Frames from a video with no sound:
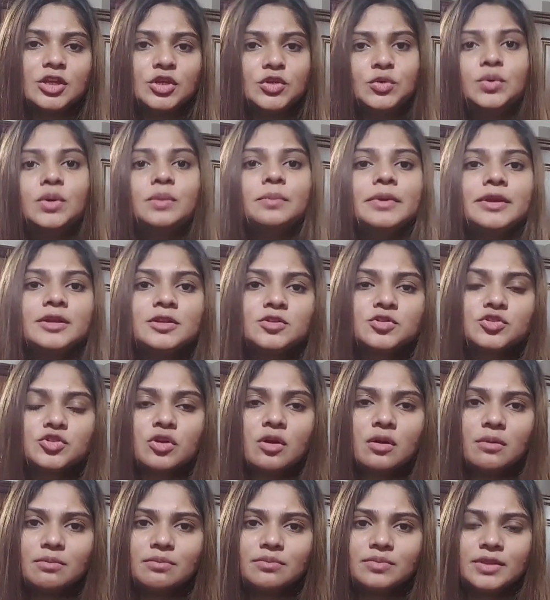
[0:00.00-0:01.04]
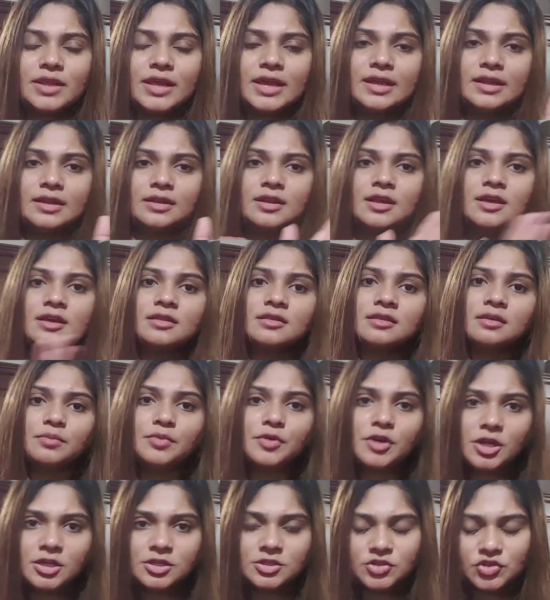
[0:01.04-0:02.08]
they do a better job than the
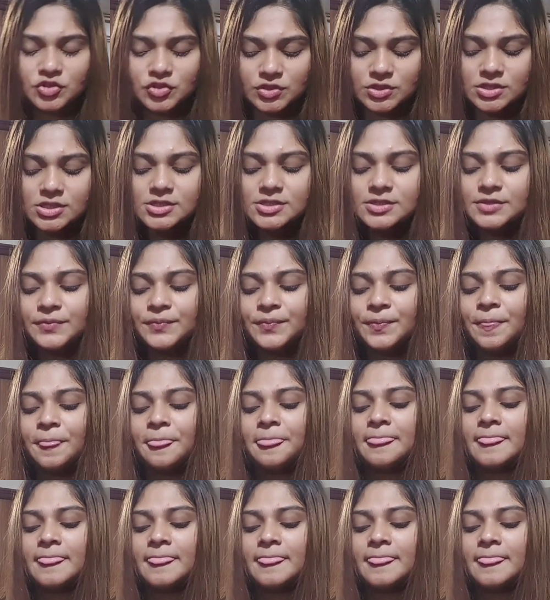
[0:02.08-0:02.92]
branches.